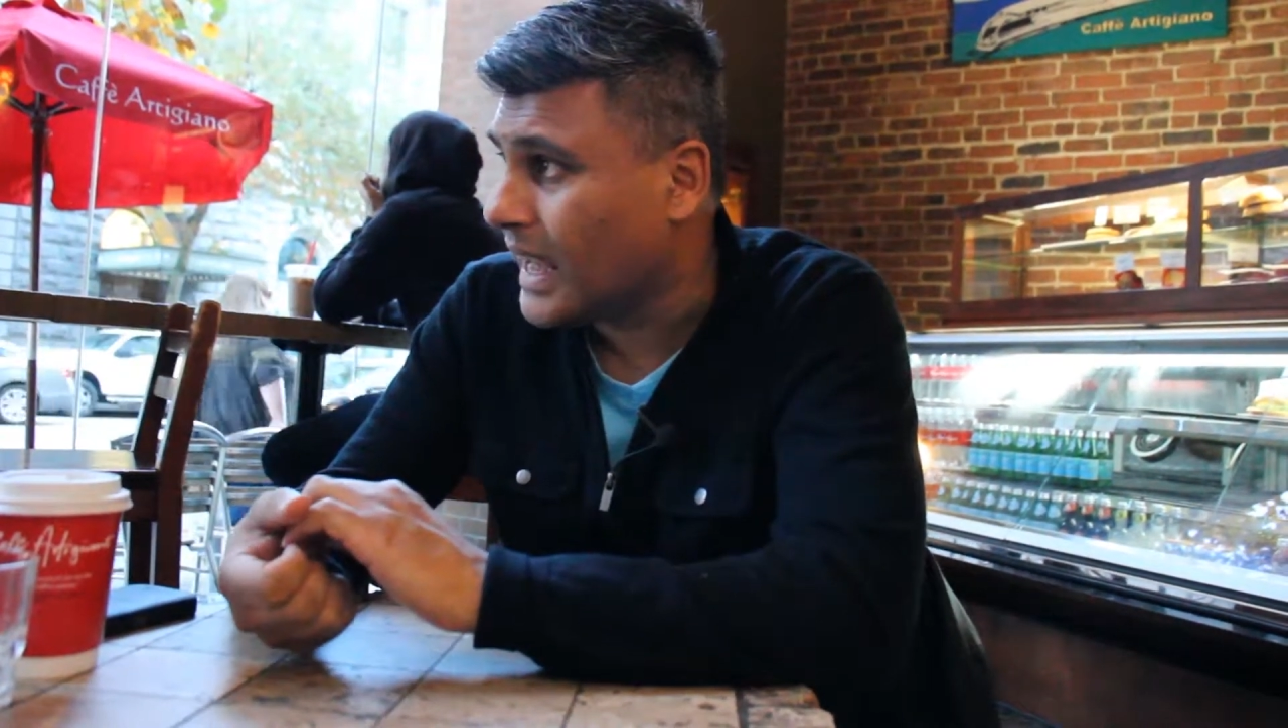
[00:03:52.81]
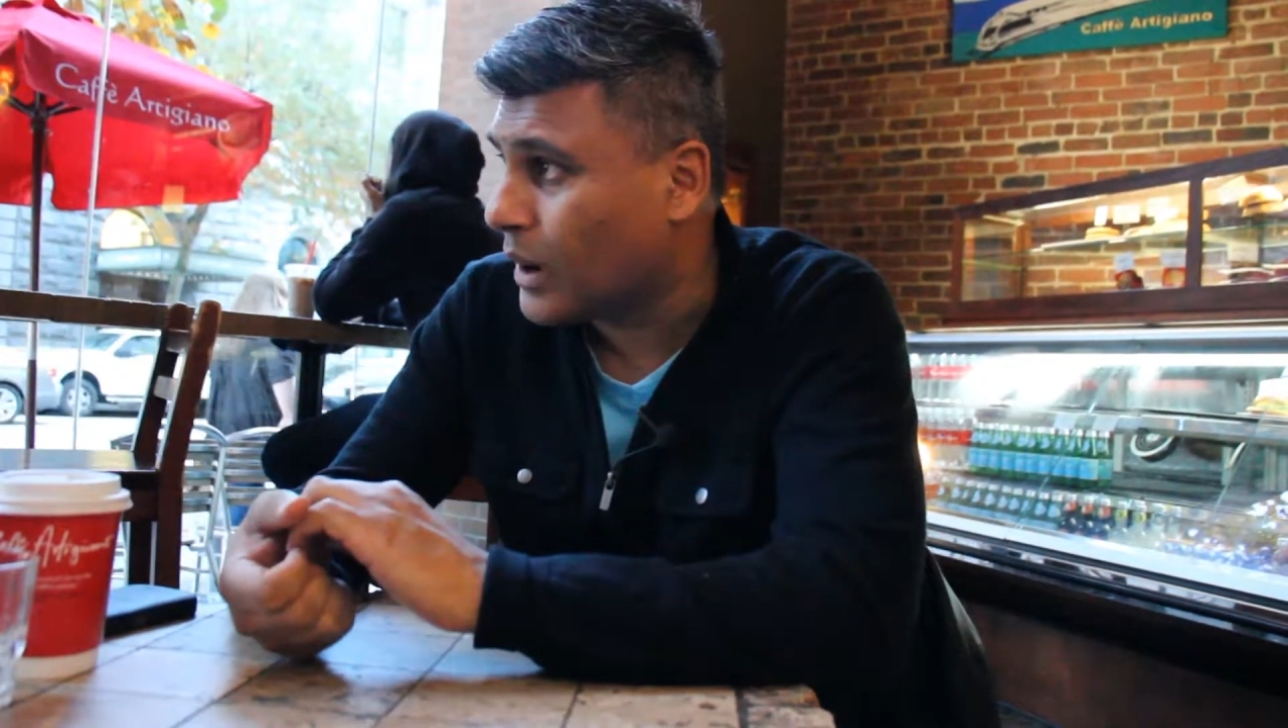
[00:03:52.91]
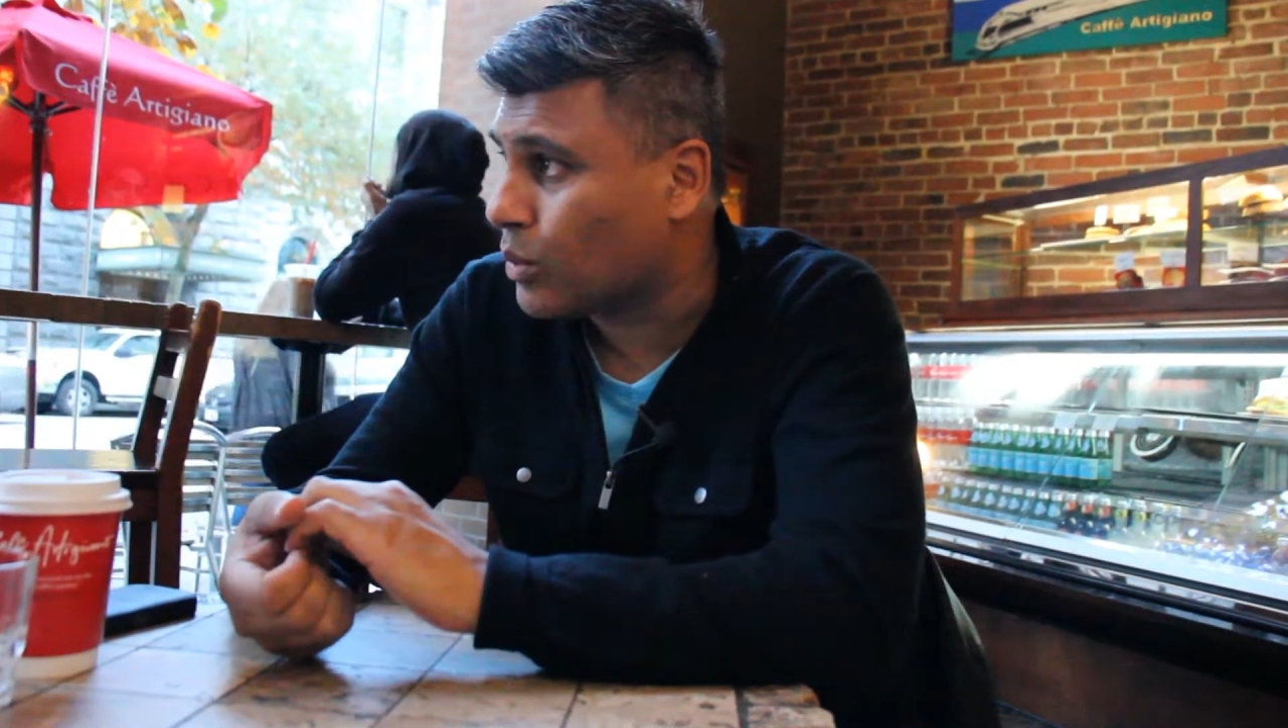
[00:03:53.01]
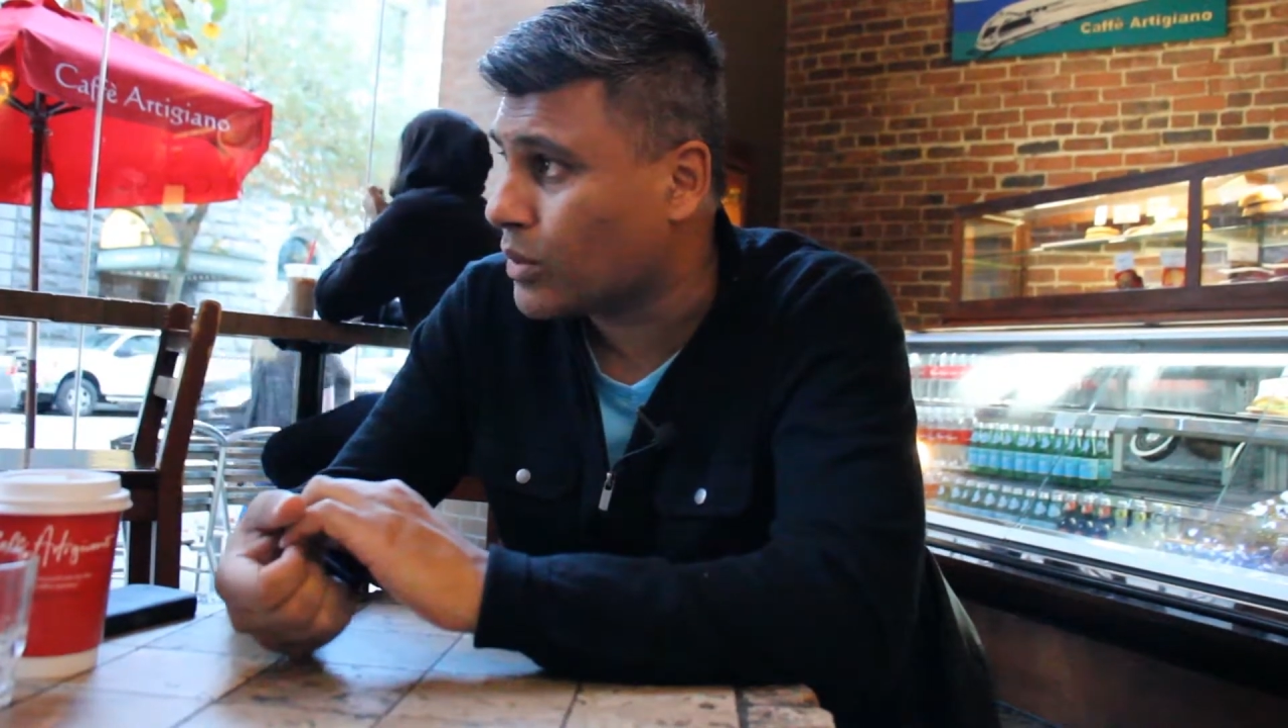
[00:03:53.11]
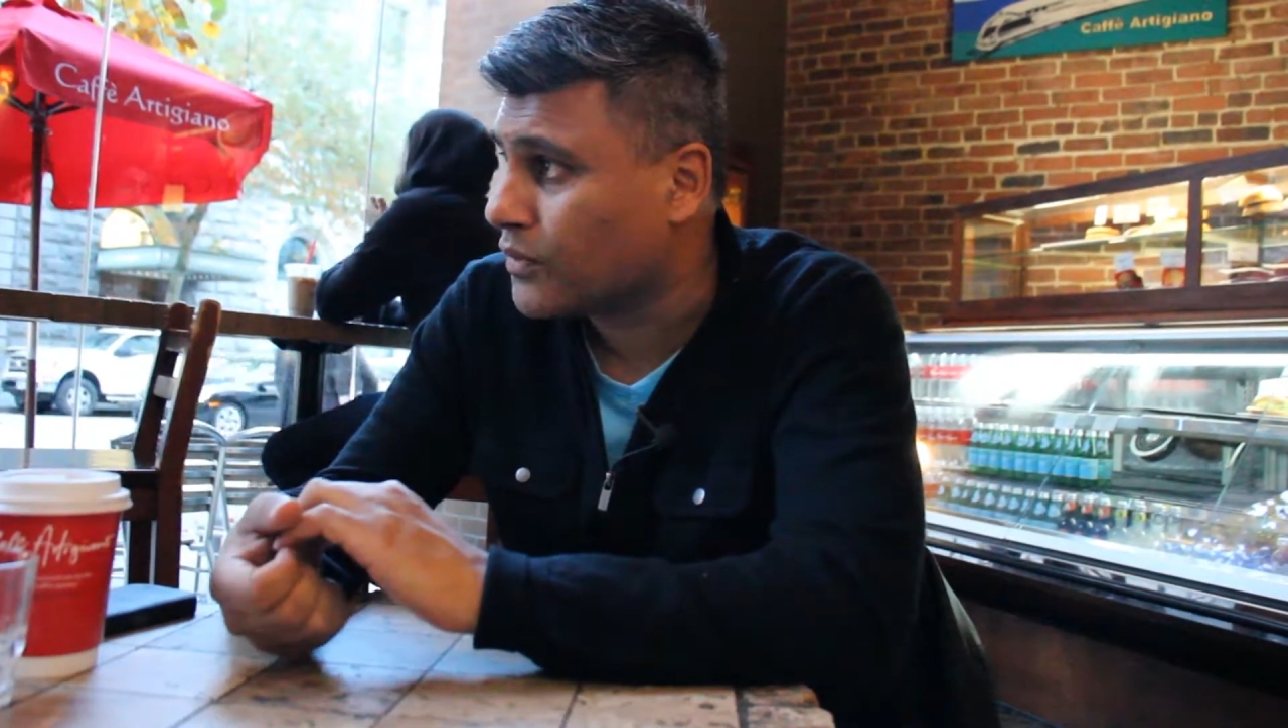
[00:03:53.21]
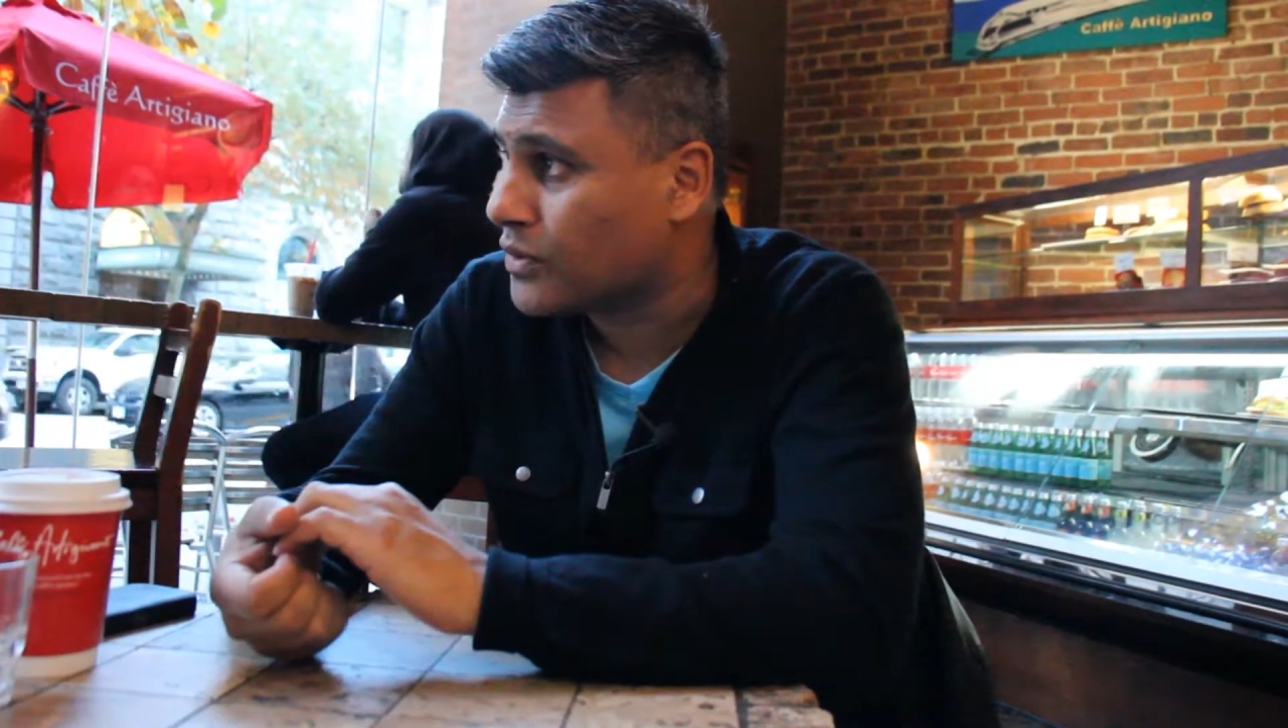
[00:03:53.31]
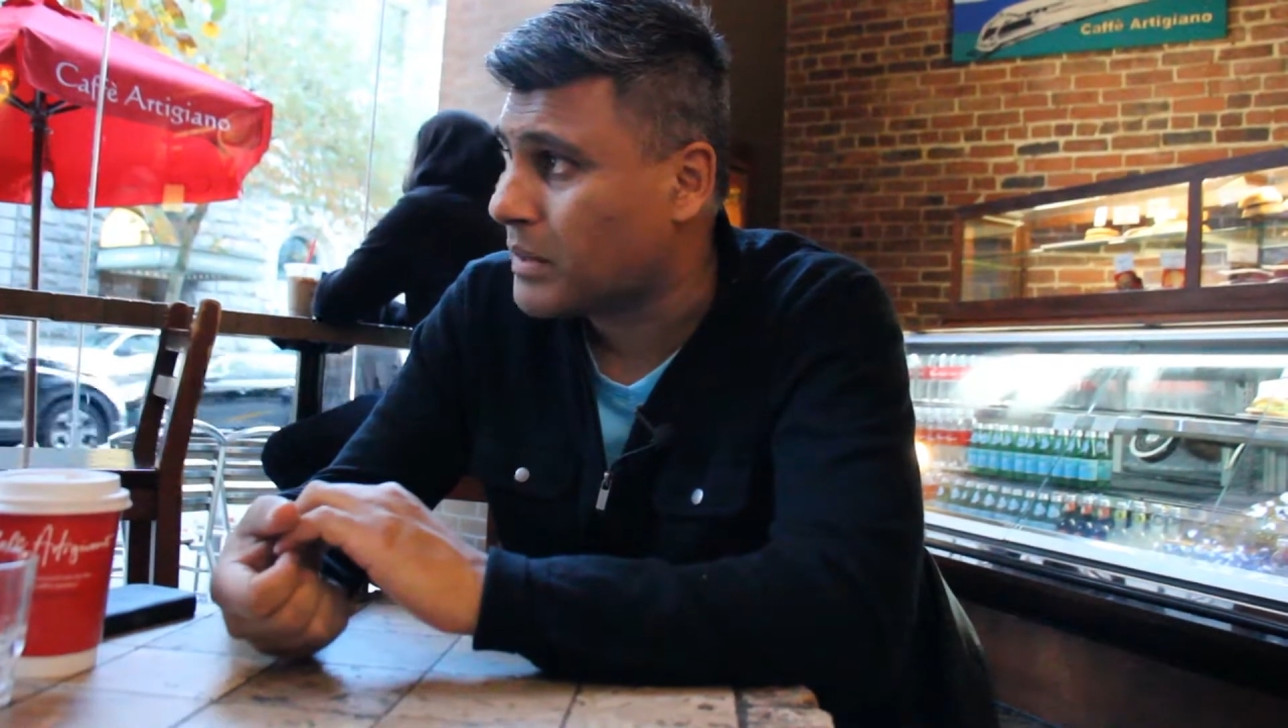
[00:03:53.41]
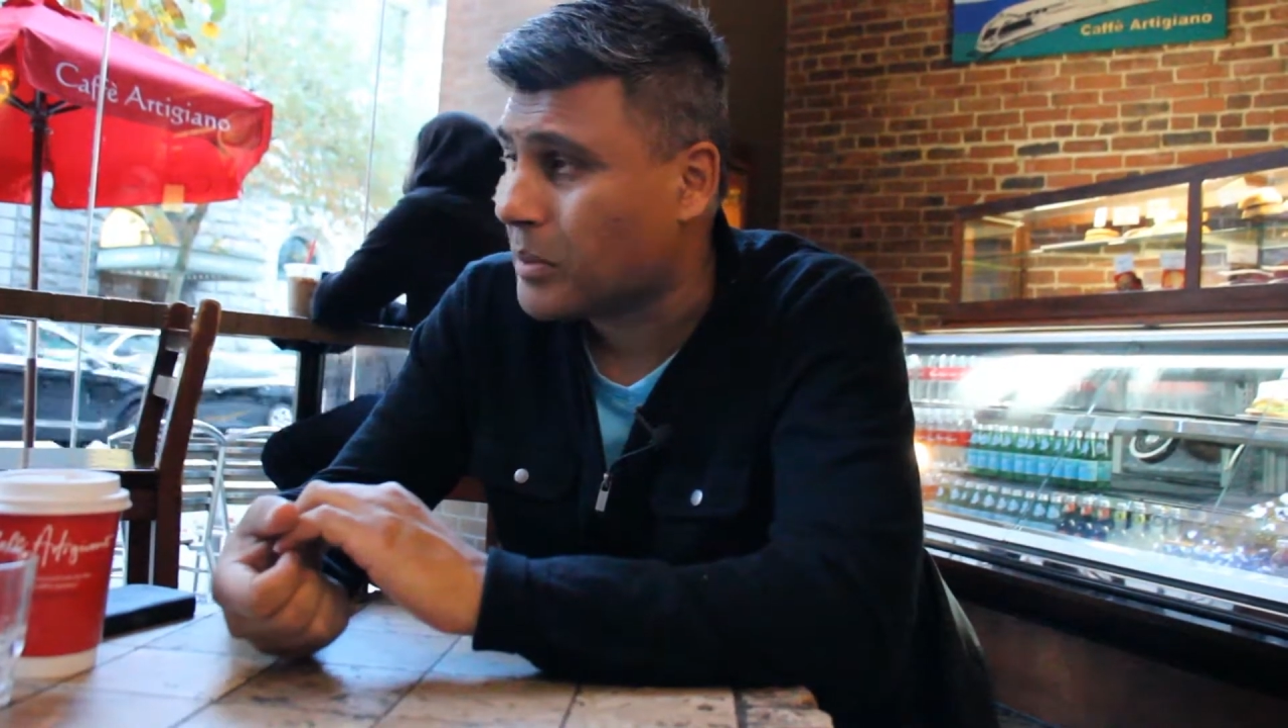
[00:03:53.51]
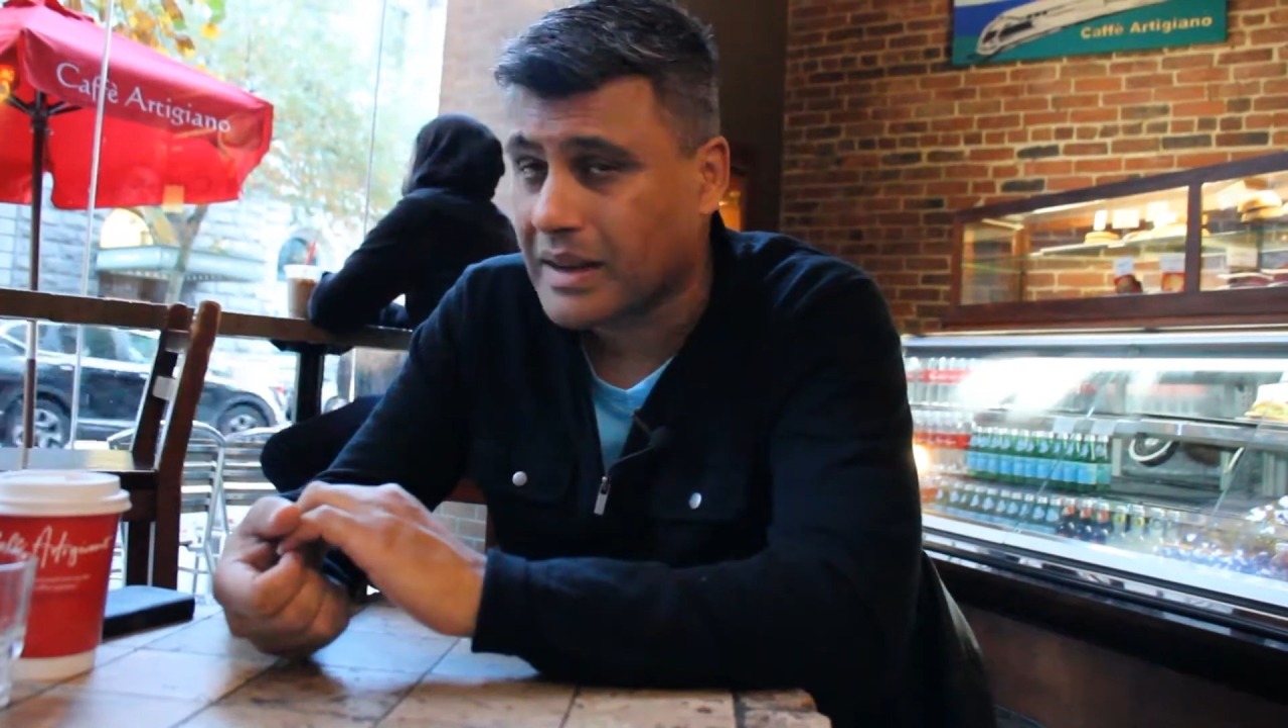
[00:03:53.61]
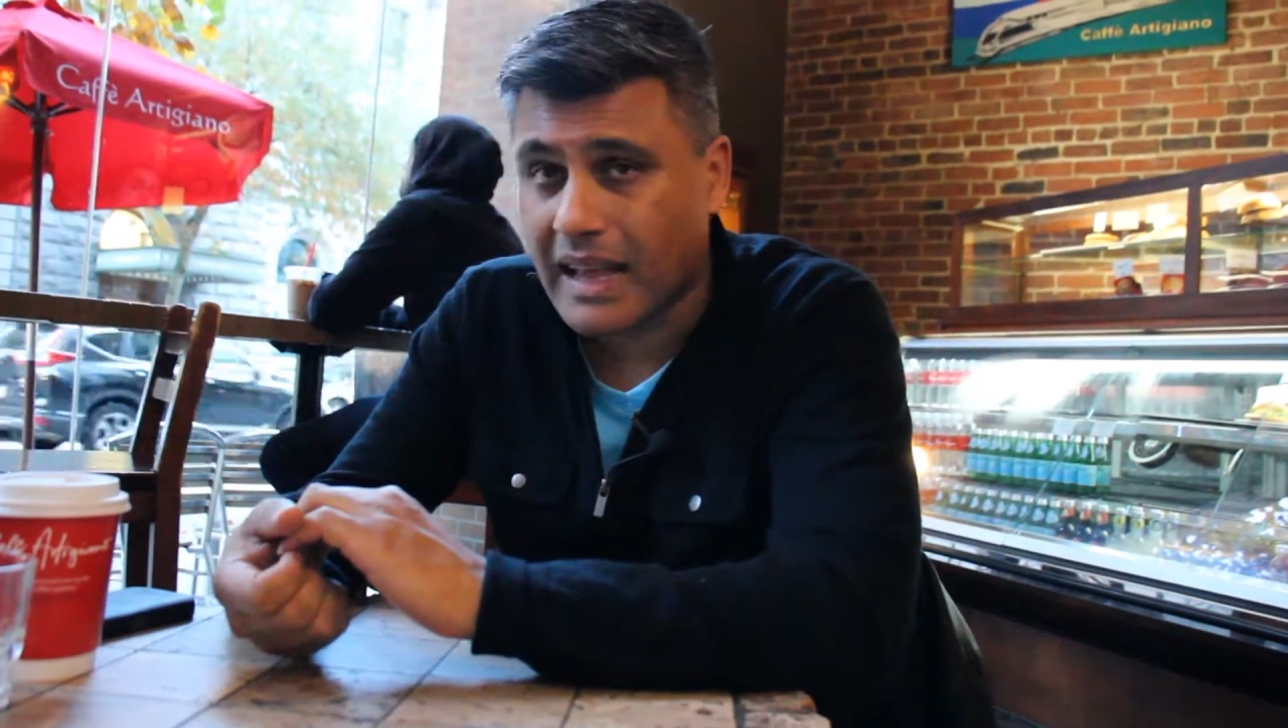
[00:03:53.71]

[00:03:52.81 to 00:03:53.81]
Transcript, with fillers: and work for the mom and